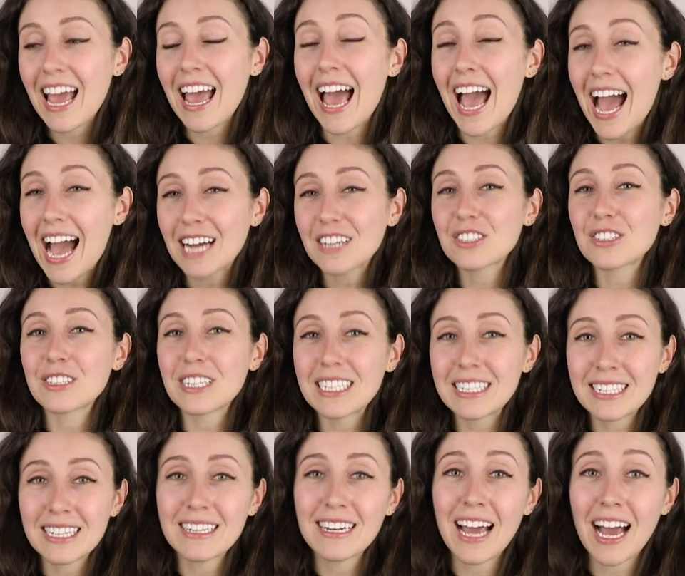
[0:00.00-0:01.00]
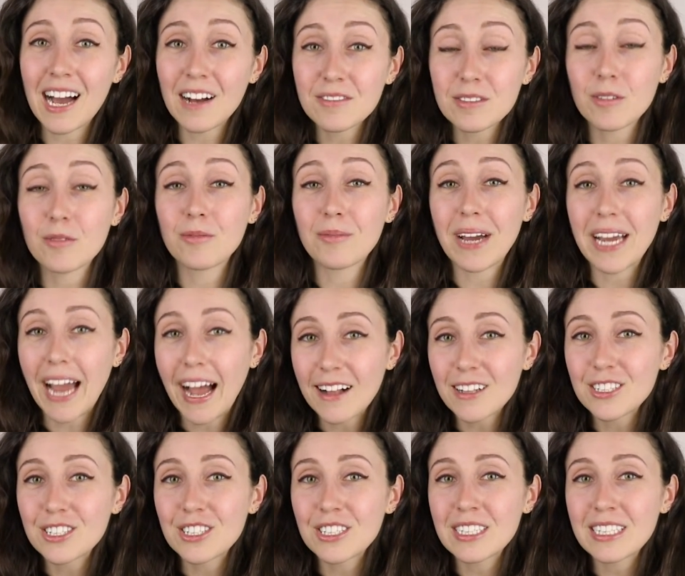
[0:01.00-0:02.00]
actually did have some of my
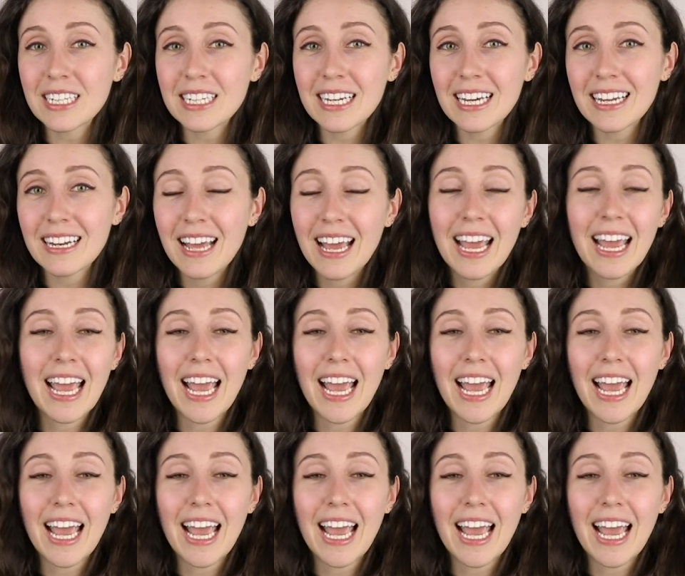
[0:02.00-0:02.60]
allergens in it,